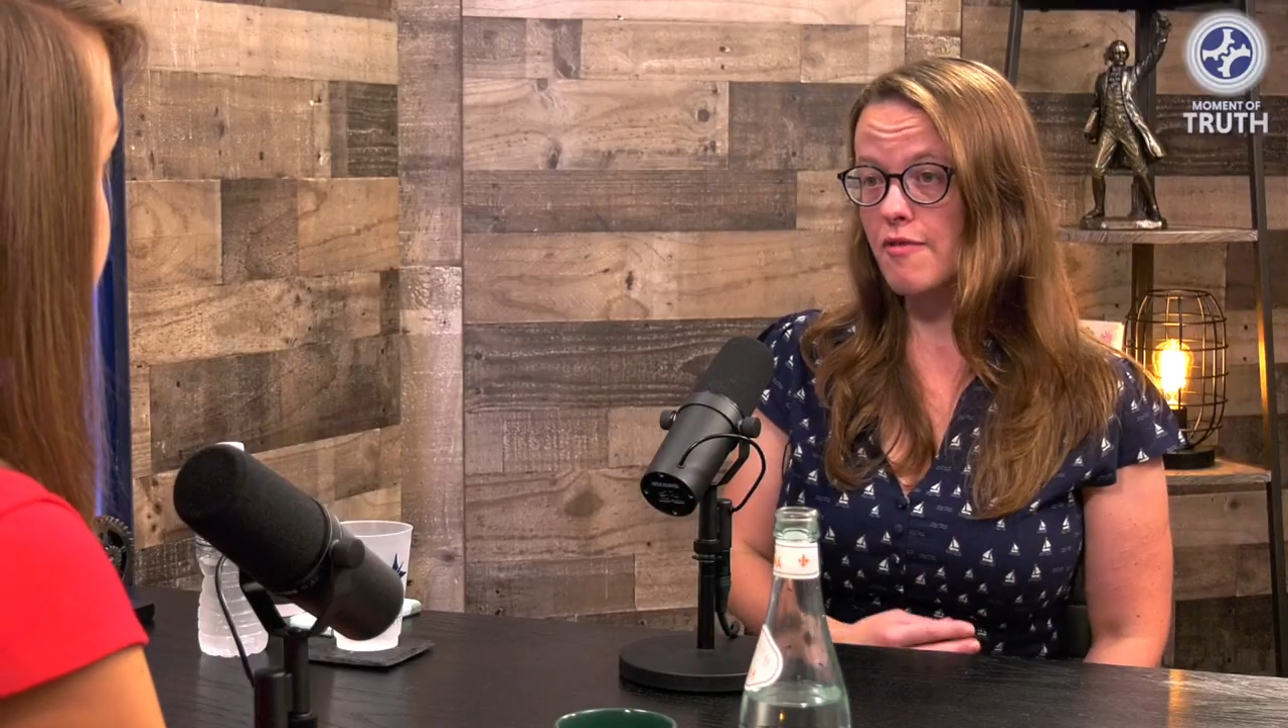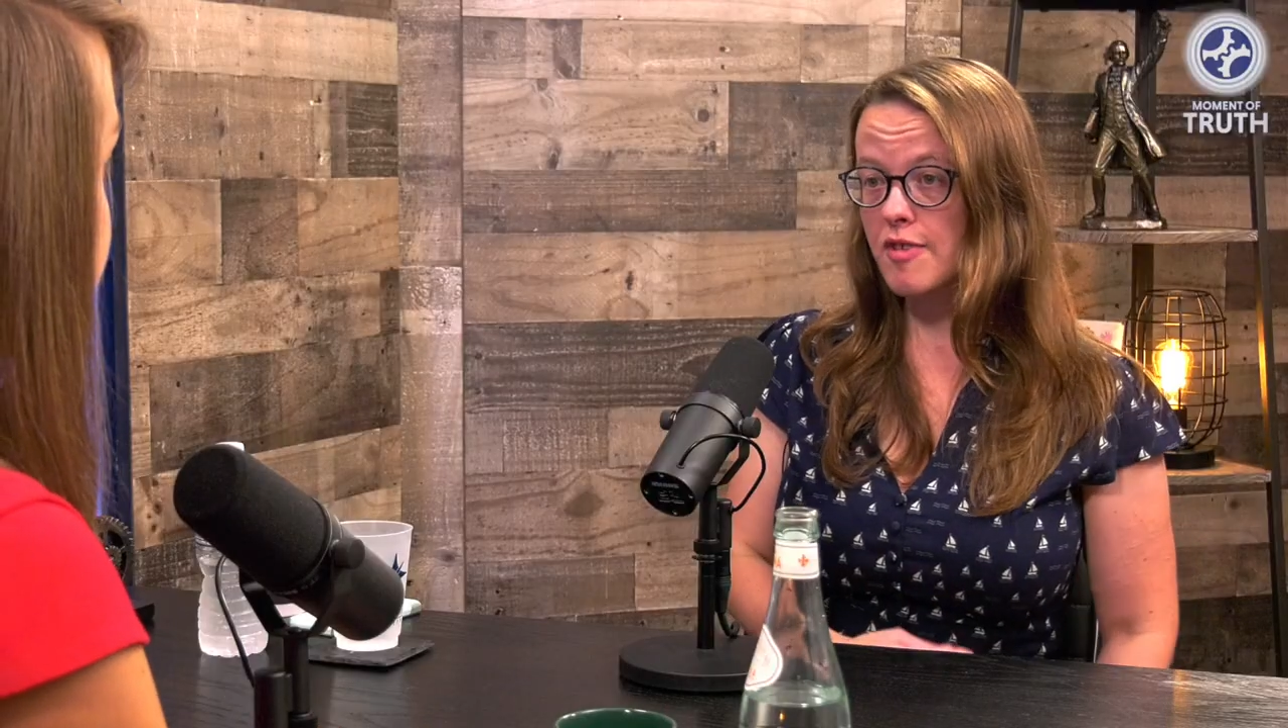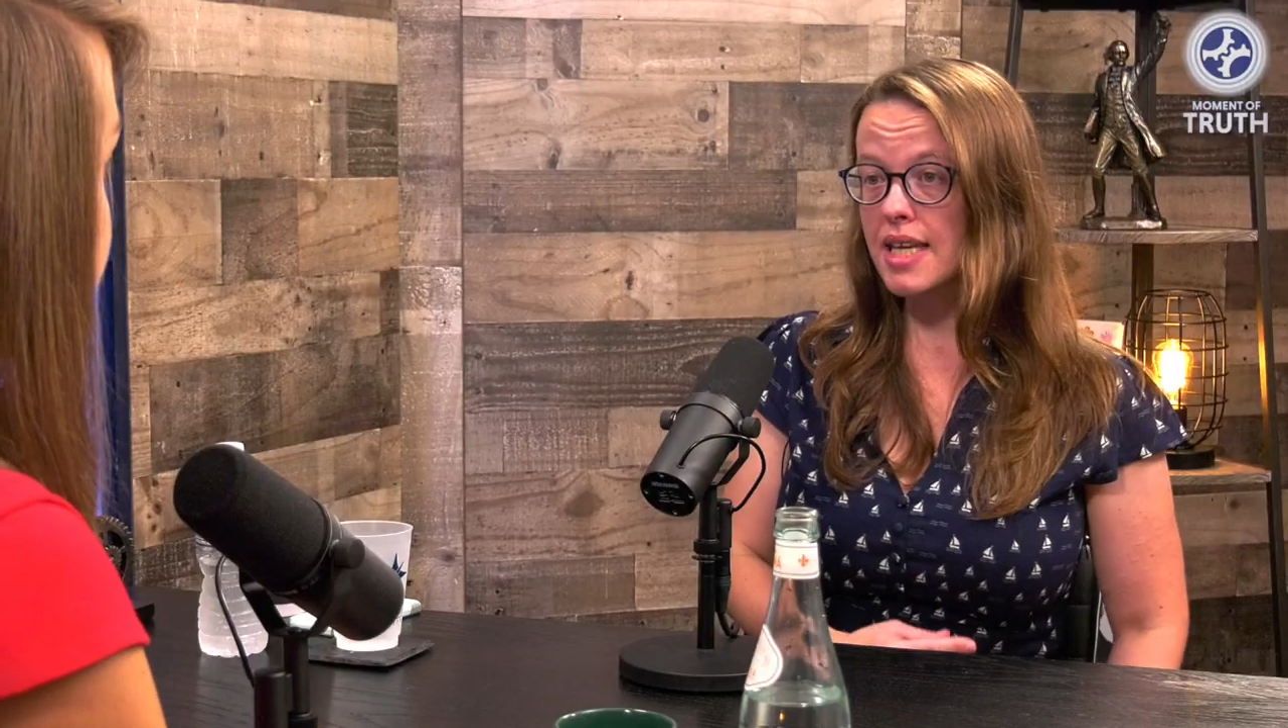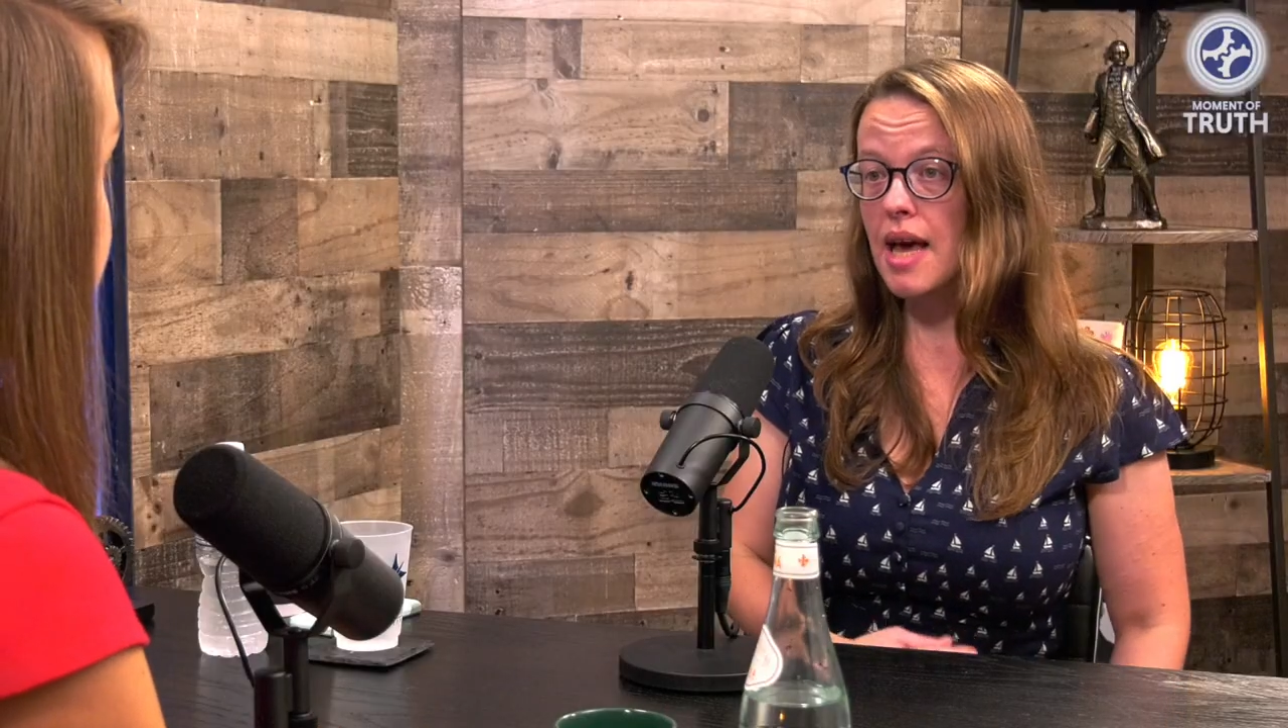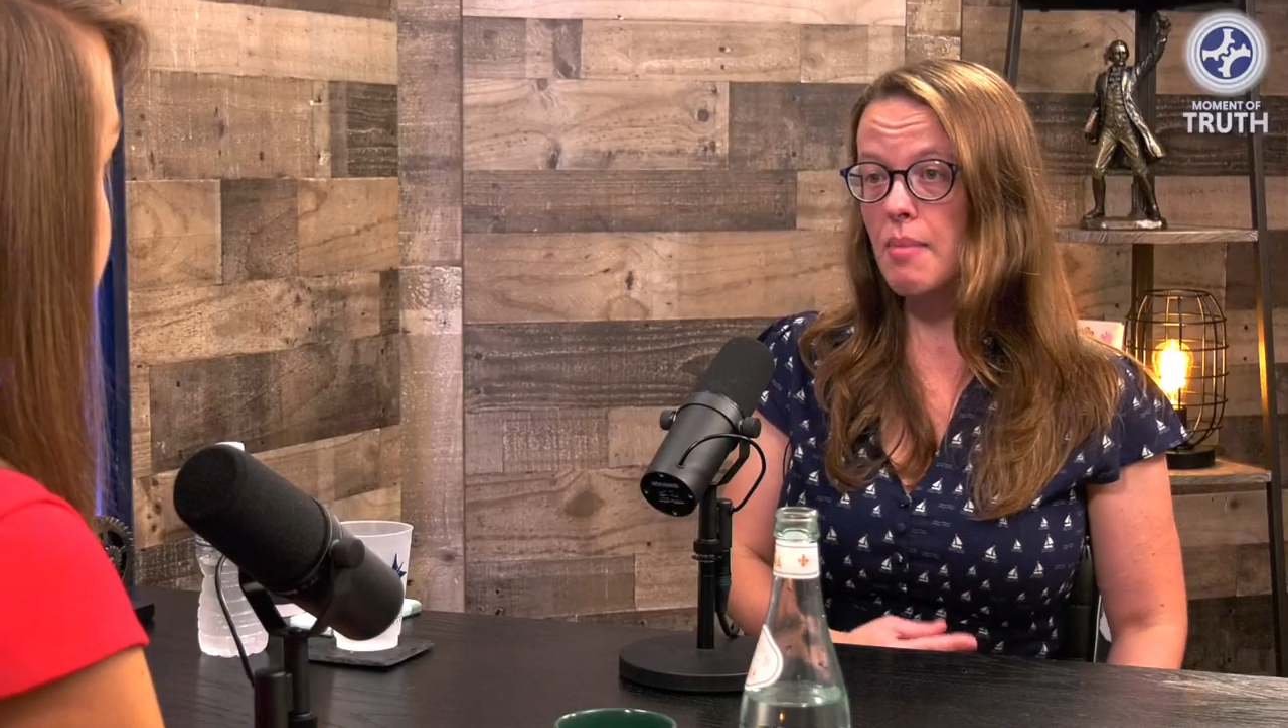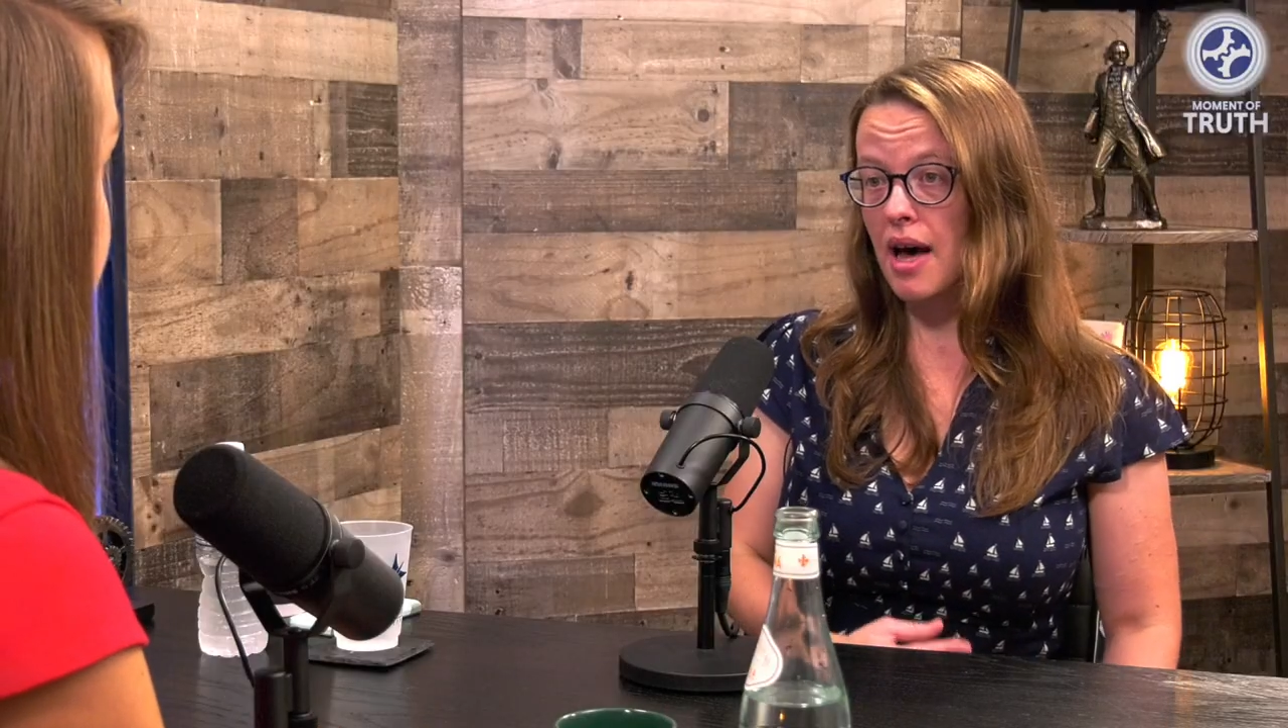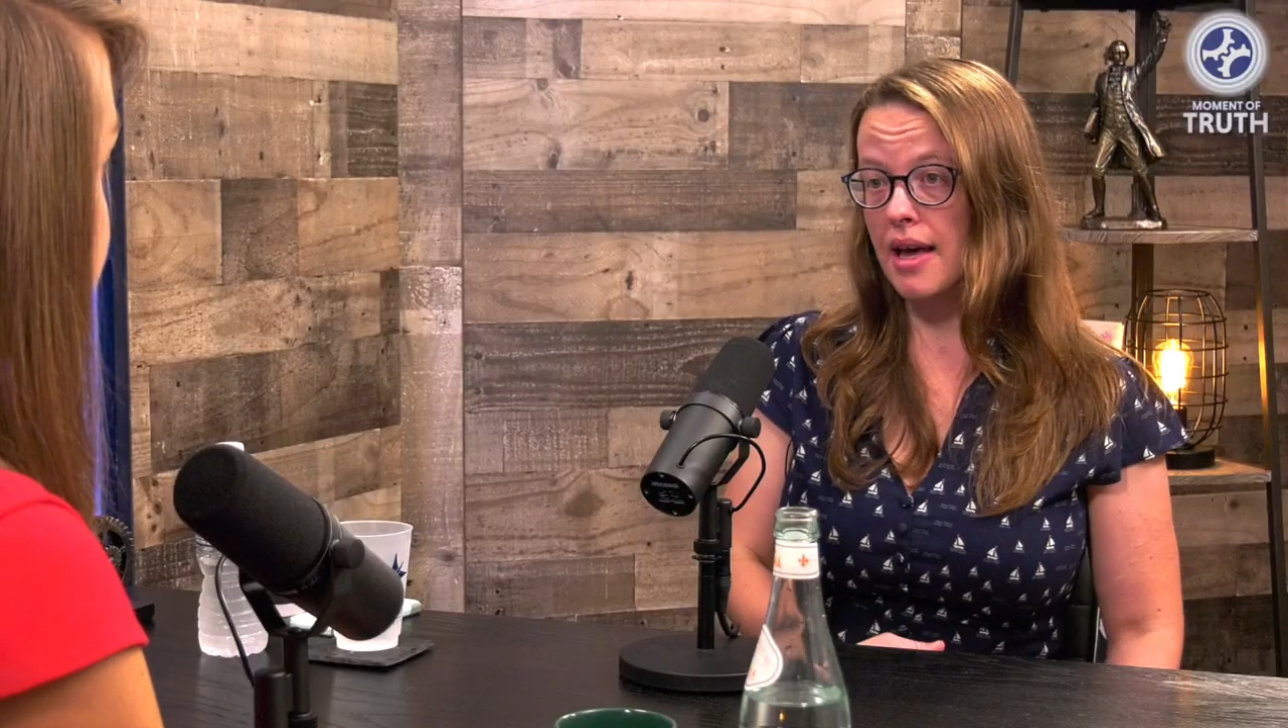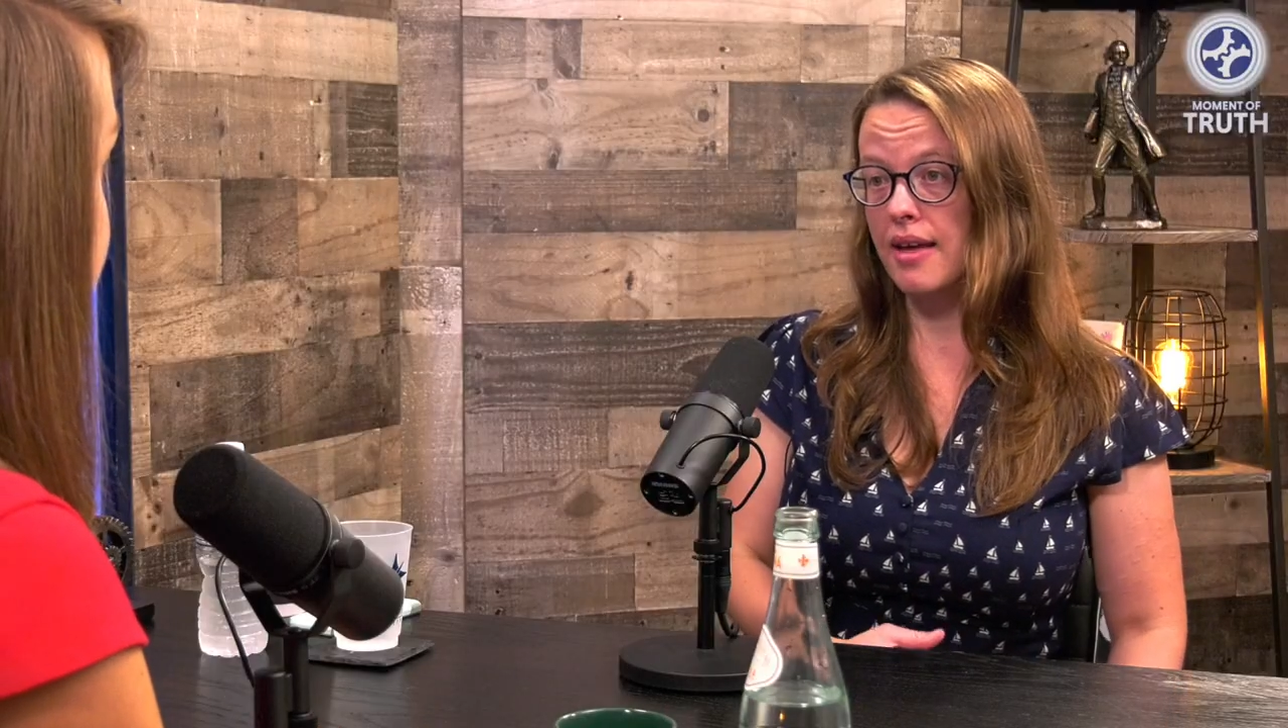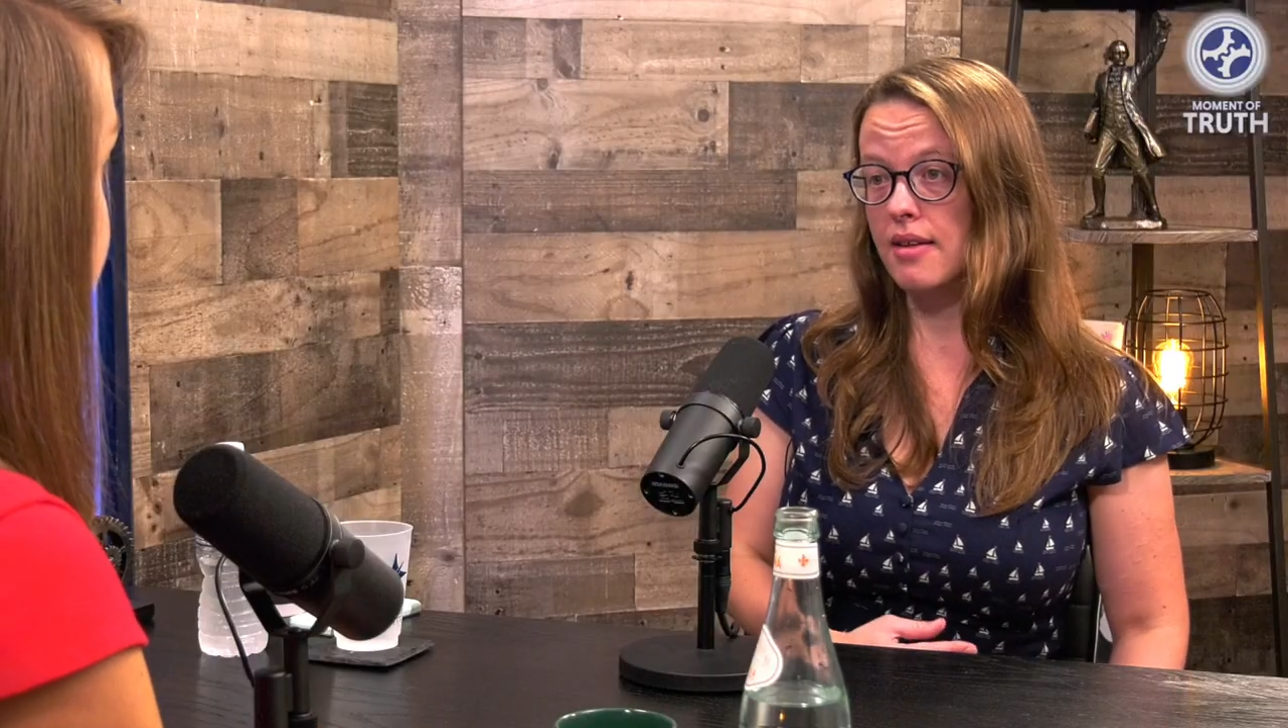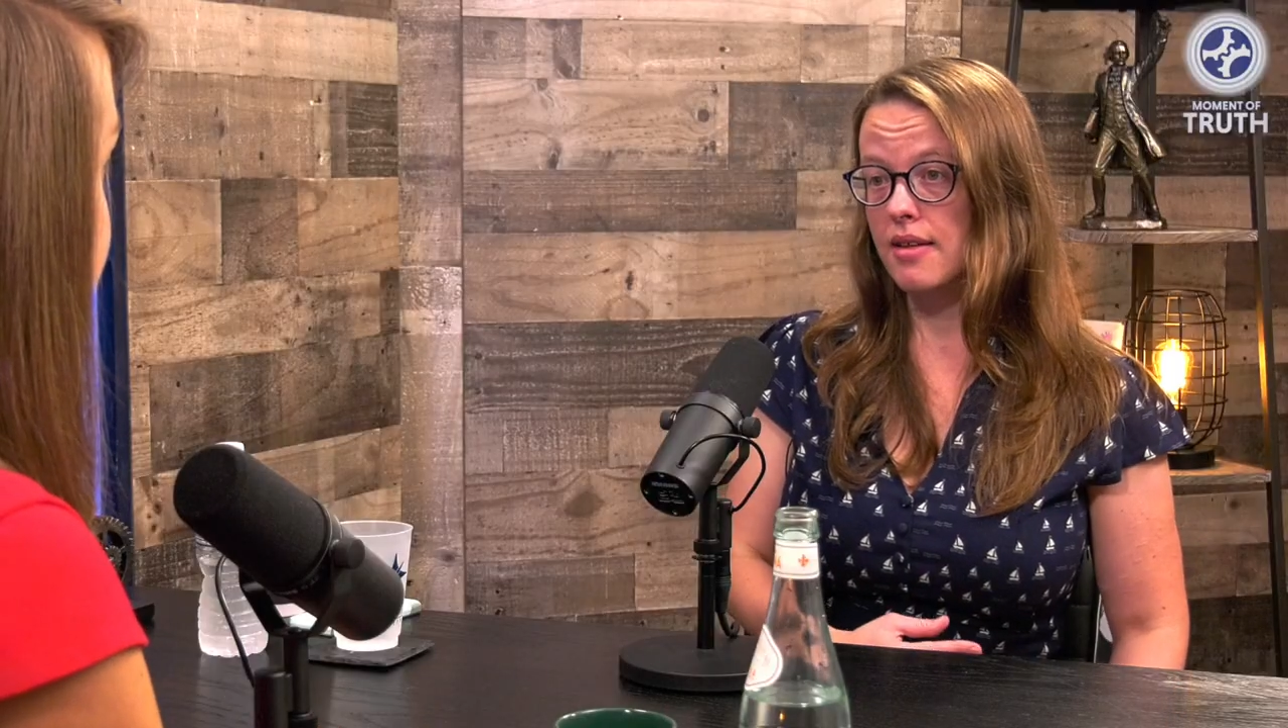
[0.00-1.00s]

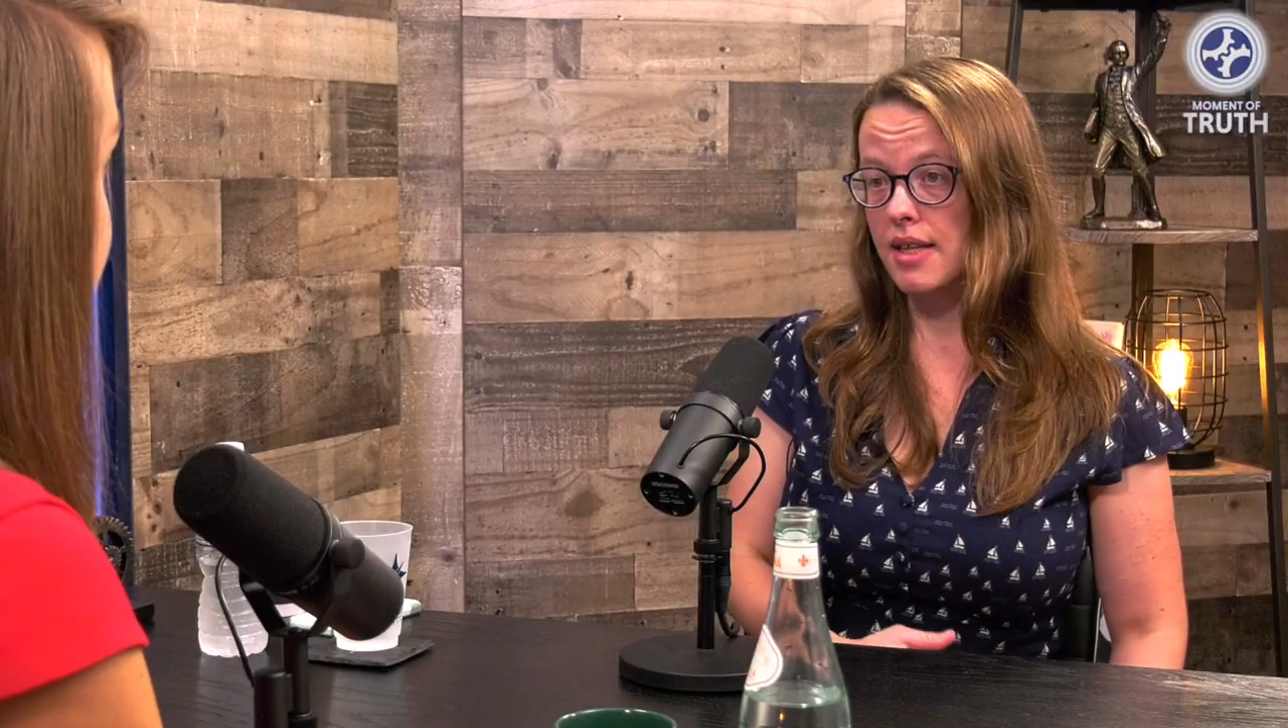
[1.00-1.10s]
VMI